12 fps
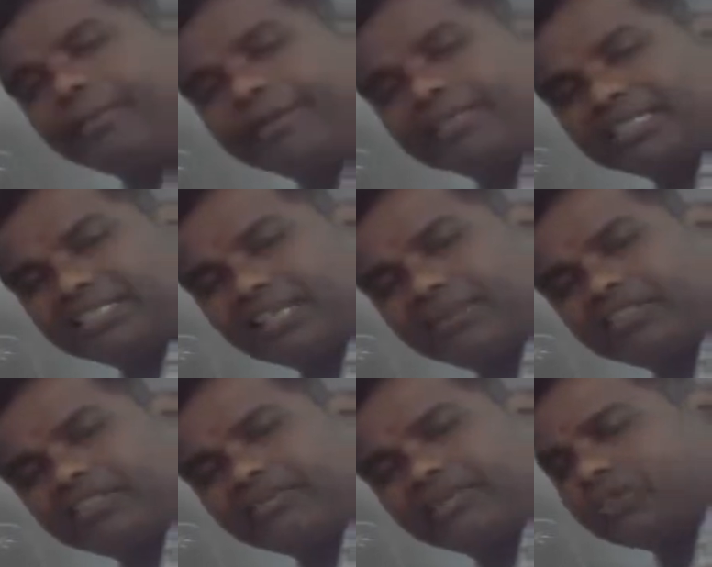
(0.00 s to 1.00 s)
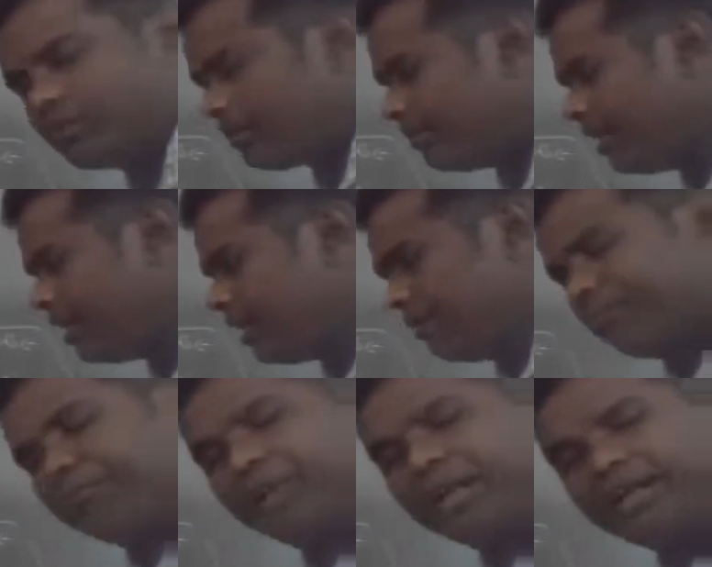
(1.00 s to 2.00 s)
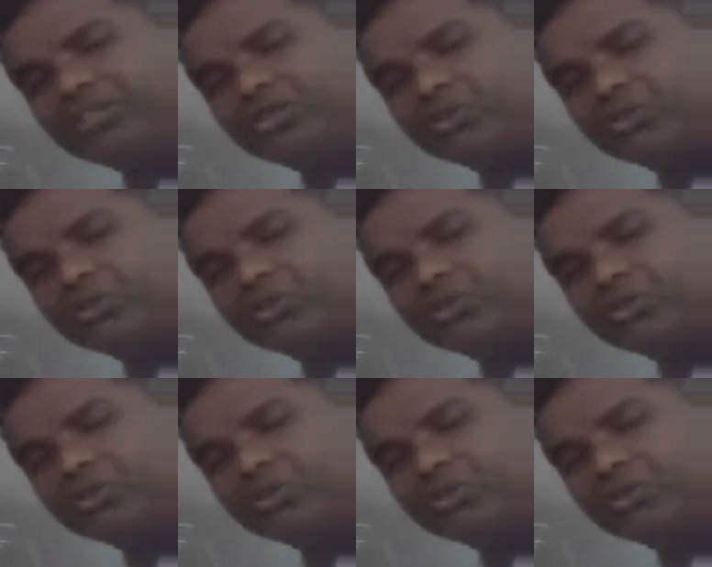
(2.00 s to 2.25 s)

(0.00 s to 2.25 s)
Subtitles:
MSH means what? Melanin stimulating